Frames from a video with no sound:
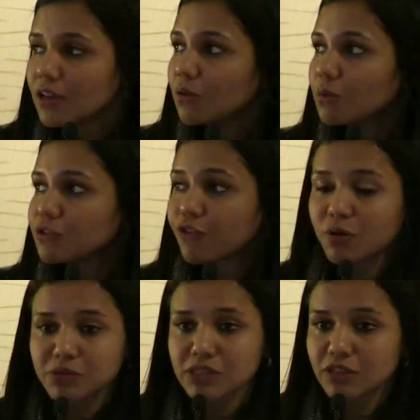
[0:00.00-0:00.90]
which
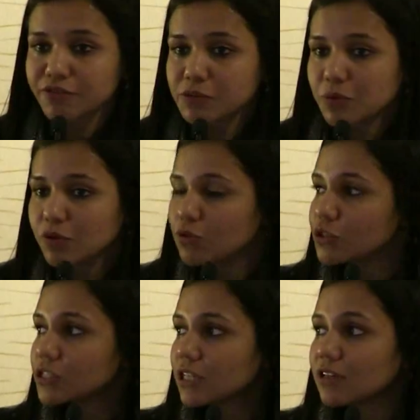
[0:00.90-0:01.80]
forms the surface
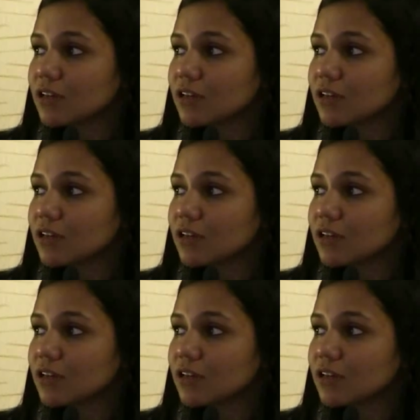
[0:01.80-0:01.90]
protrusions, it